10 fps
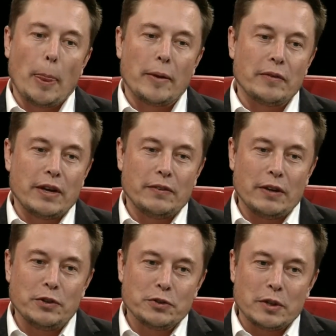If,
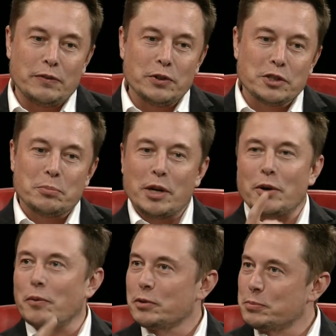if you if you spin
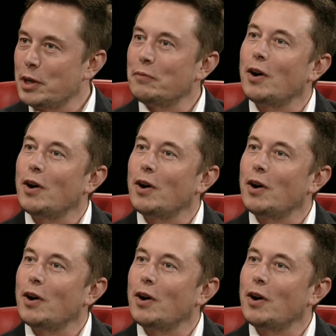a spin a